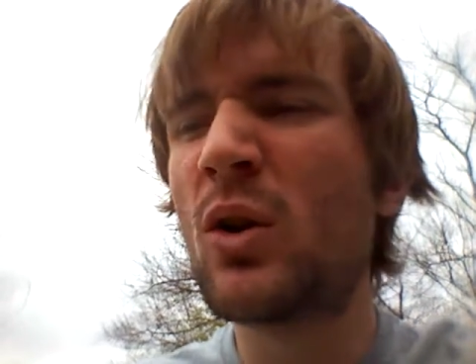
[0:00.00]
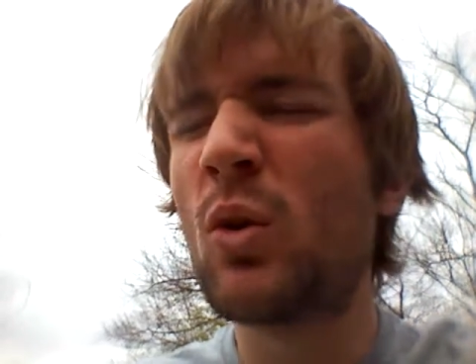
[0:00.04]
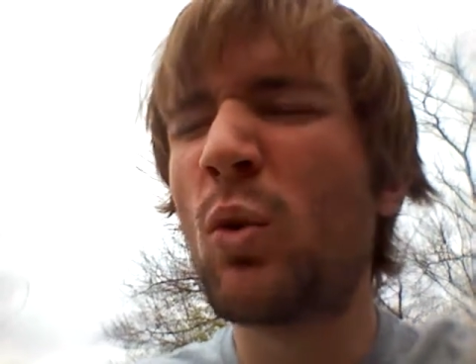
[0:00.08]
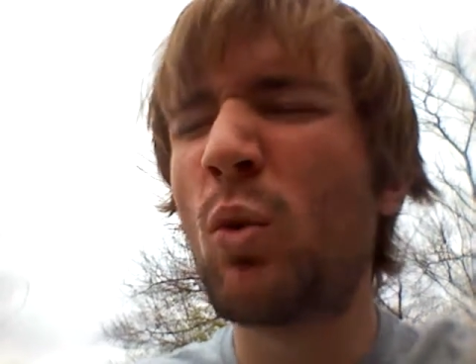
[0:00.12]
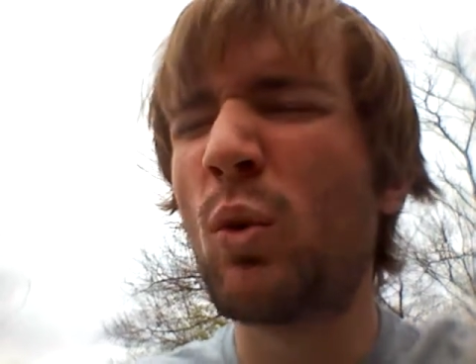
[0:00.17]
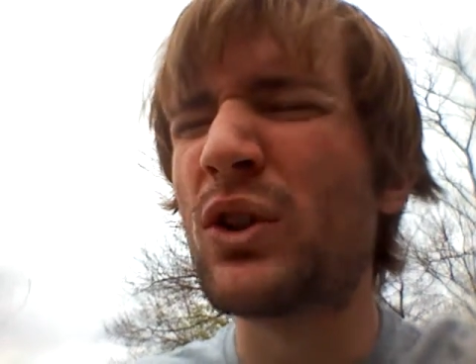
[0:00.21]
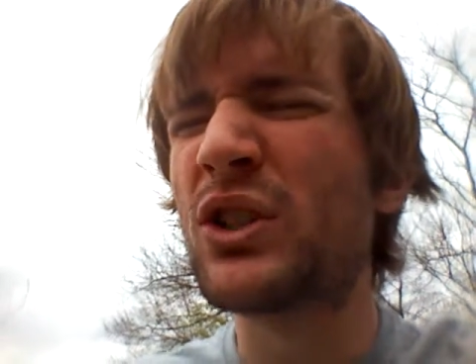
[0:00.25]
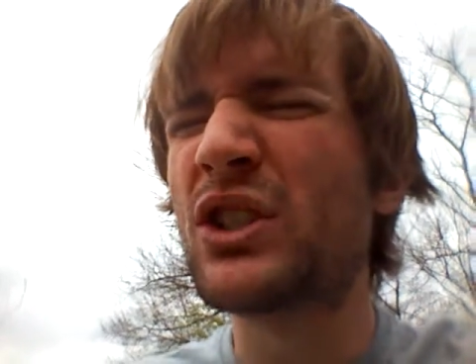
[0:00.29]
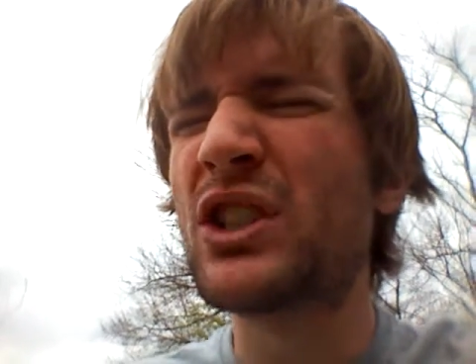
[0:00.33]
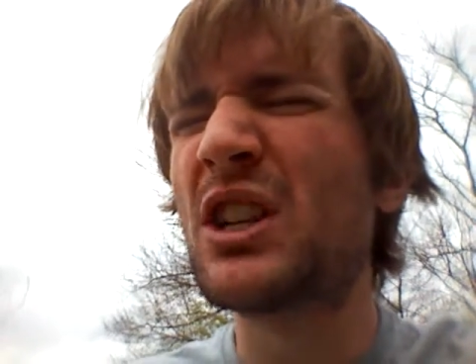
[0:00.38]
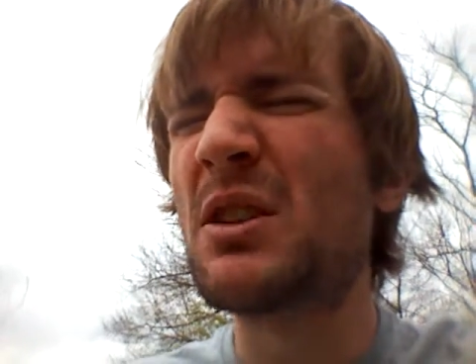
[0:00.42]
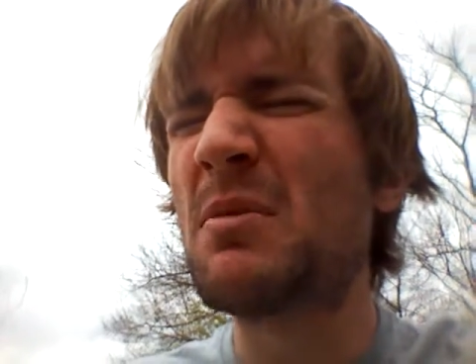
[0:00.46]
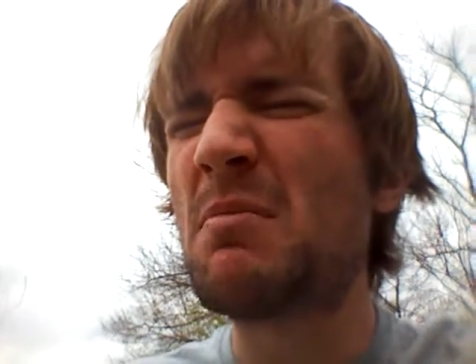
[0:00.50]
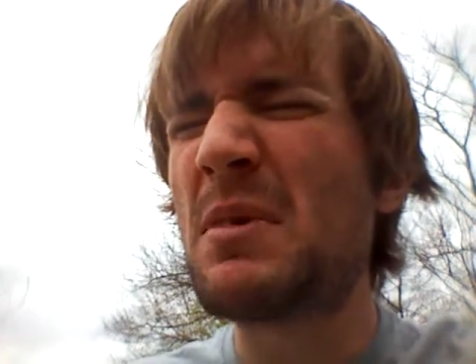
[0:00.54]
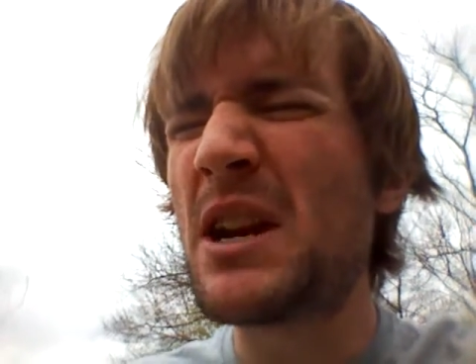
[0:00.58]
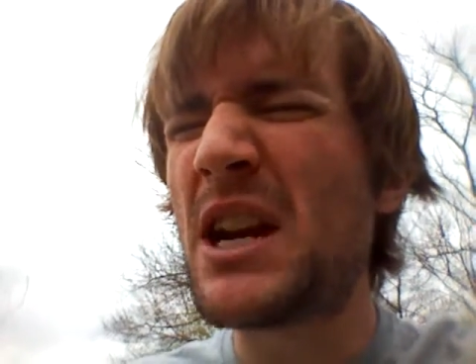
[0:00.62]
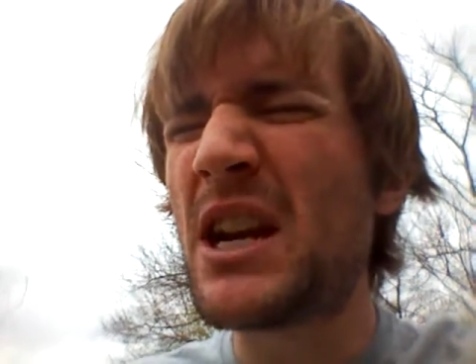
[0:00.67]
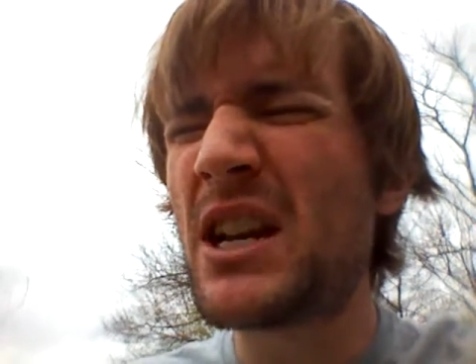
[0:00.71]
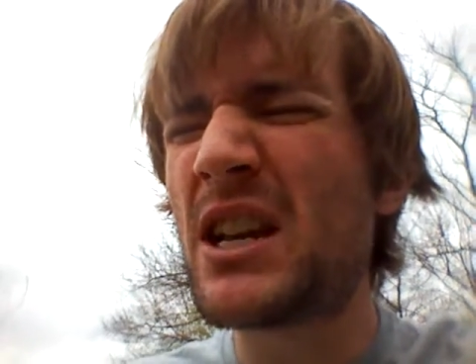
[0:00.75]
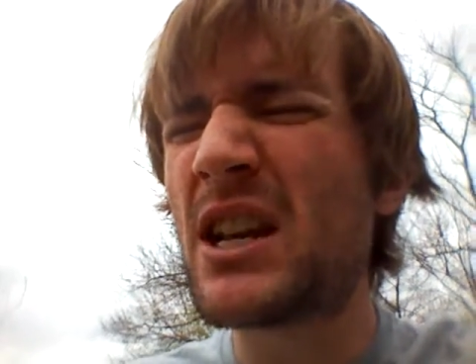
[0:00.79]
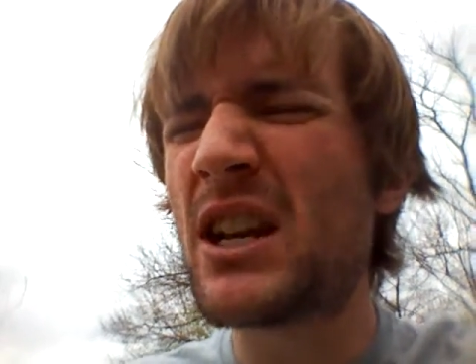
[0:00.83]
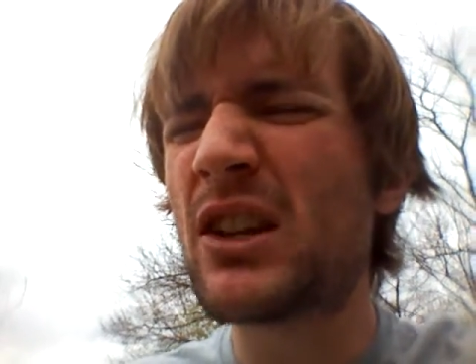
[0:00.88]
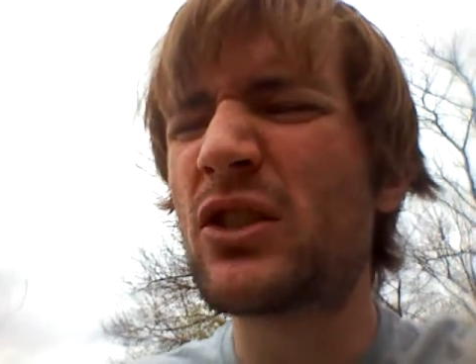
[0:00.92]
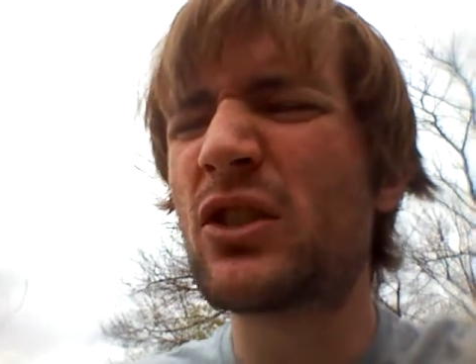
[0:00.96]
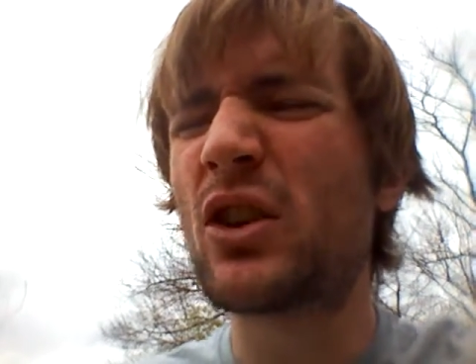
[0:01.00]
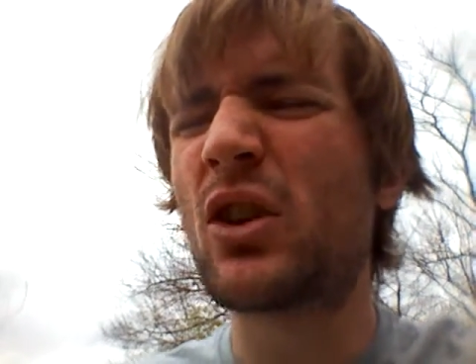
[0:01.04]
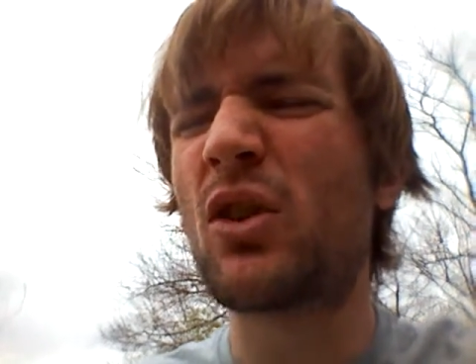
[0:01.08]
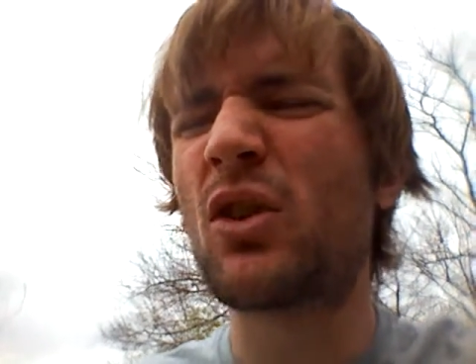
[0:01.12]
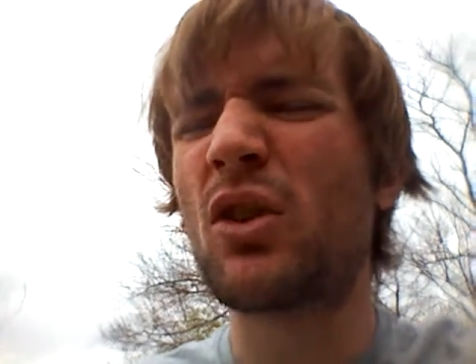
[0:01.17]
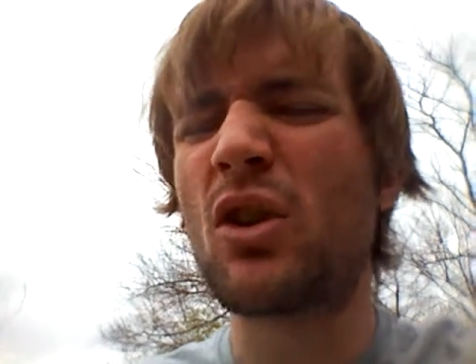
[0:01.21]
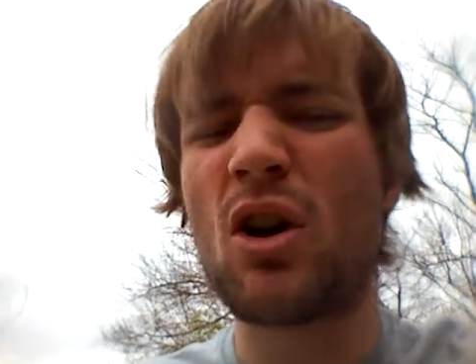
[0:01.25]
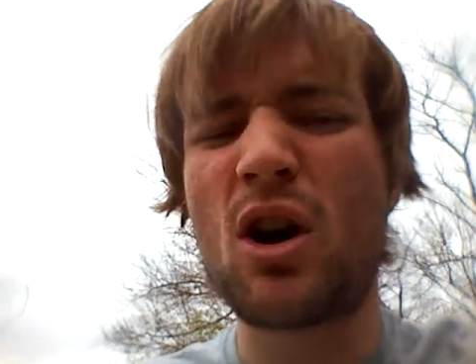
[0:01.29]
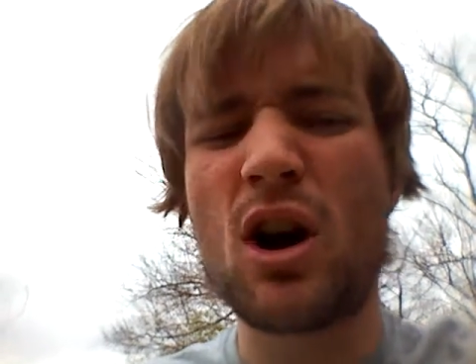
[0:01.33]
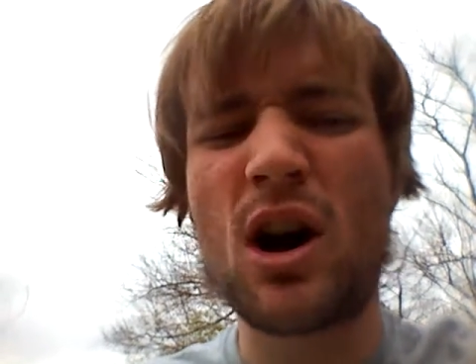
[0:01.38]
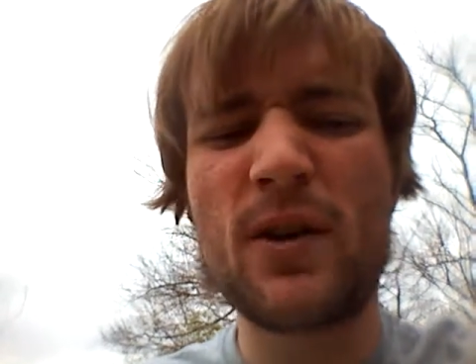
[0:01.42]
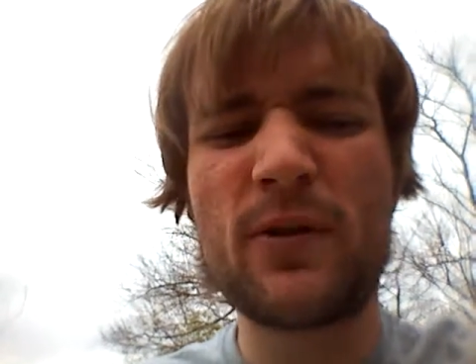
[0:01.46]
was an immediate
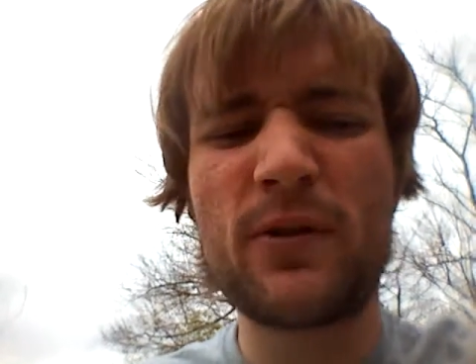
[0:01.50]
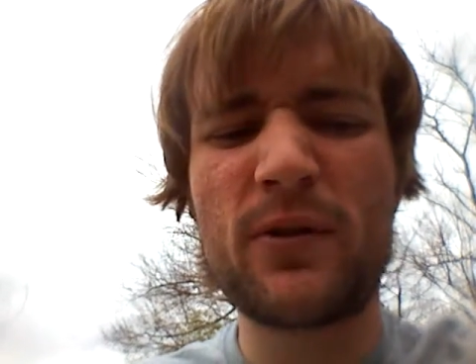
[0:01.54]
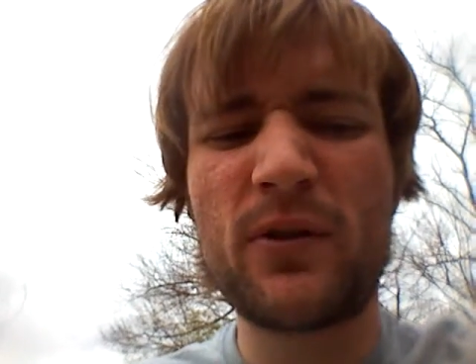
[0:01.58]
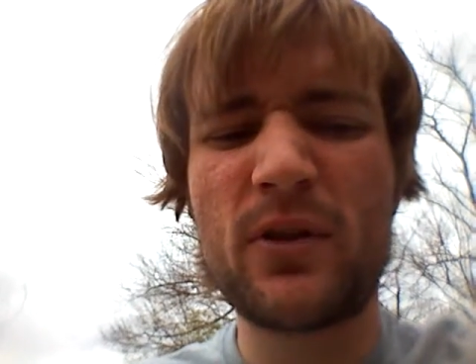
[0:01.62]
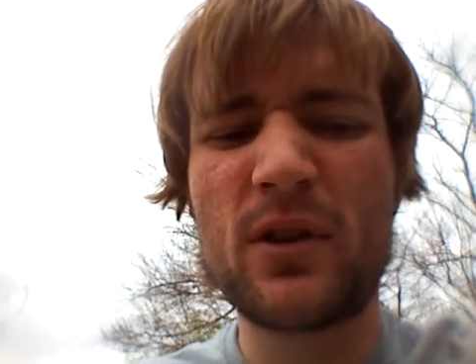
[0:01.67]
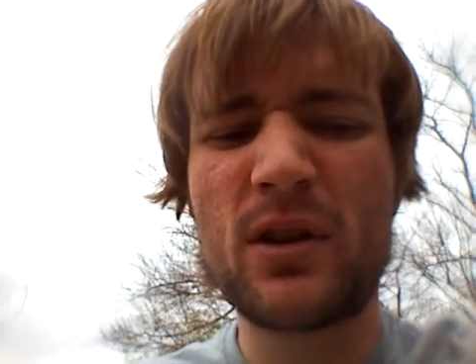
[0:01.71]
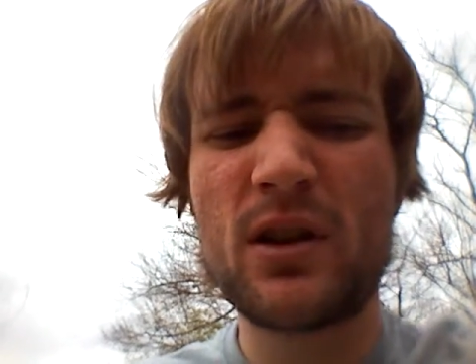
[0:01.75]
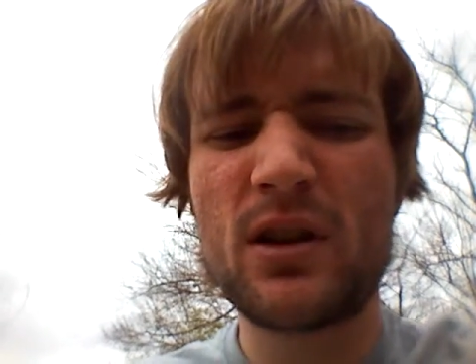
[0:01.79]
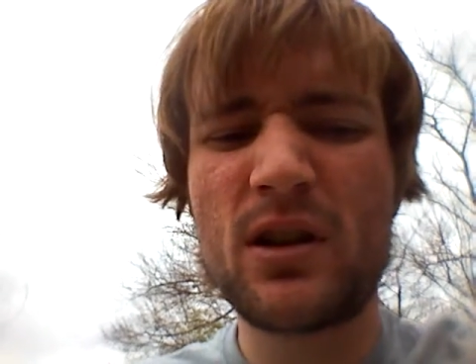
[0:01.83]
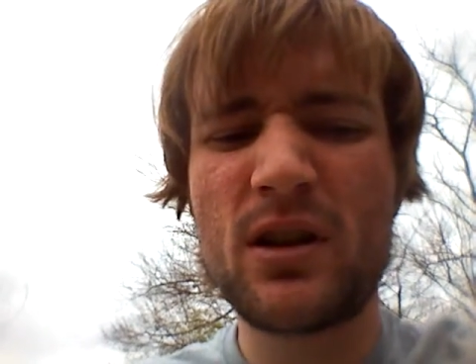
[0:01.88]
turnoff.